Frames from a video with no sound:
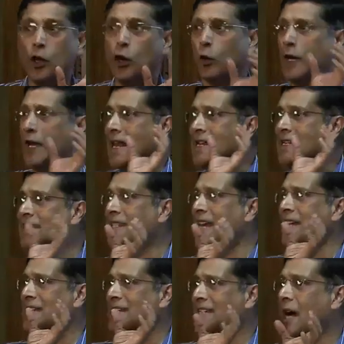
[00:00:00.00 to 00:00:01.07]
you know is
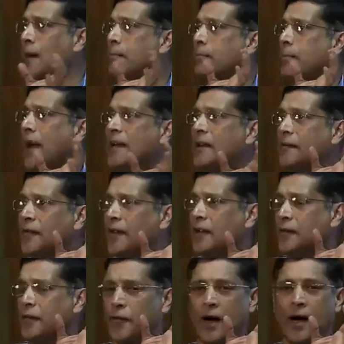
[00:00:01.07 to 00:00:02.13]
there some
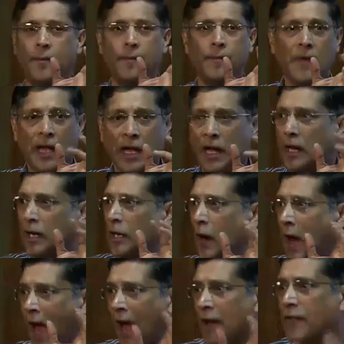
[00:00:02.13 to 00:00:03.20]
benefit from
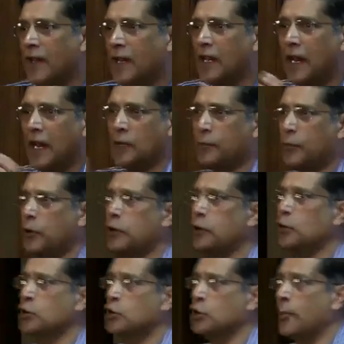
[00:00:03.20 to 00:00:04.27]
having it
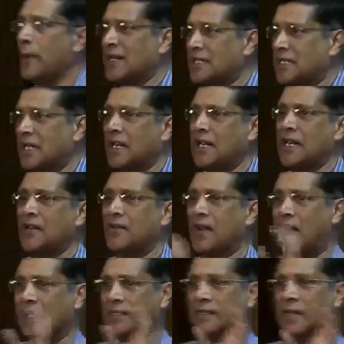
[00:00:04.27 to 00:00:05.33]
produced domestically
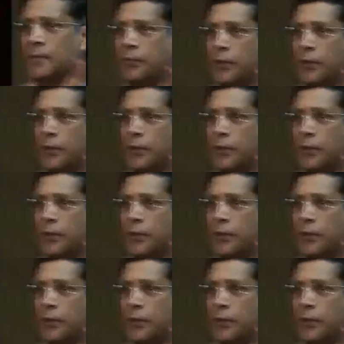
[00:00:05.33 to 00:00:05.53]
rather